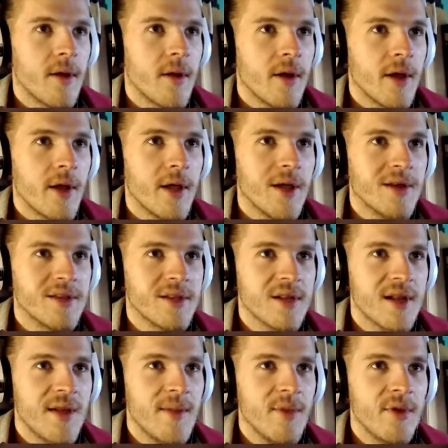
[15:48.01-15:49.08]
He has
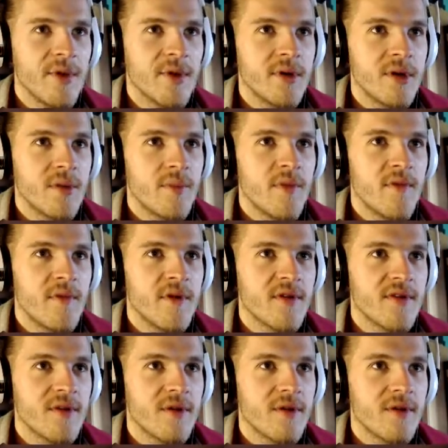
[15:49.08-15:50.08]
climbed on top of the so